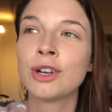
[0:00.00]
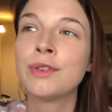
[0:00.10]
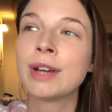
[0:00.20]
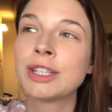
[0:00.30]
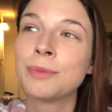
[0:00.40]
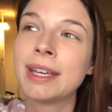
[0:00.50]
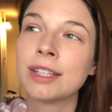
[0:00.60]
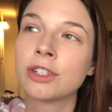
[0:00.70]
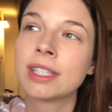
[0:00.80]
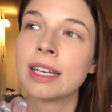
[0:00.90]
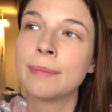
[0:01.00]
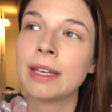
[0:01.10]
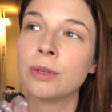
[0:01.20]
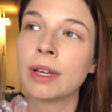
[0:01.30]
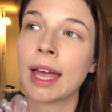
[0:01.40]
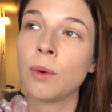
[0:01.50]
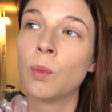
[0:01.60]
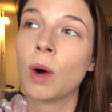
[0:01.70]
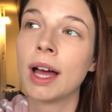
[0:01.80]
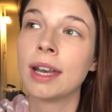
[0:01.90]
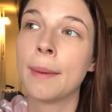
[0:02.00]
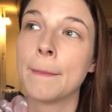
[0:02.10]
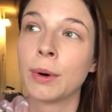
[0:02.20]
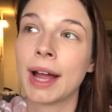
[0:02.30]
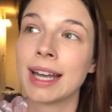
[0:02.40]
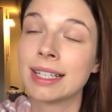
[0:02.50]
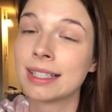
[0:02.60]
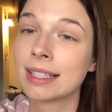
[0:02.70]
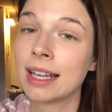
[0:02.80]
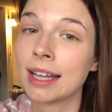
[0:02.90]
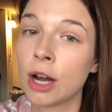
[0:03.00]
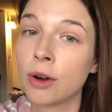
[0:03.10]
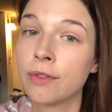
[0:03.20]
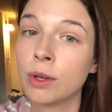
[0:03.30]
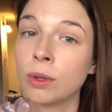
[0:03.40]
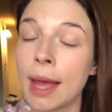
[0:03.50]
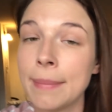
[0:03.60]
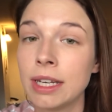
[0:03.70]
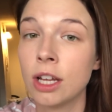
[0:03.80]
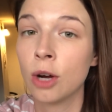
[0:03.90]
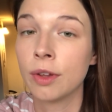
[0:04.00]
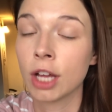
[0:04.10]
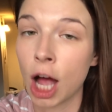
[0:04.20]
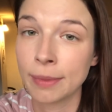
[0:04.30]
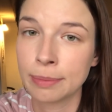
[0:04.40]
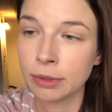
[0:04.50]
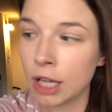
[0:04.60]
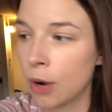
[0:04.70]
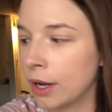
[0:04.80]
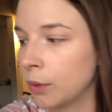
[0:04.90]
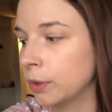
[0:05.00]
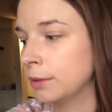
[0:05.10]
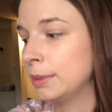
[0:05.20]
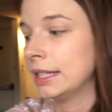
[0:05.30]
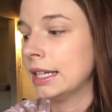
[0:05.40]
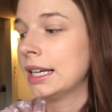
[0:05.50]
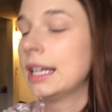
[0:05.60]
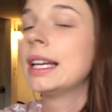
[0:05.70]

So if you guys would be interested in me doing a one brand skincare review, let me know in the comments below. It would be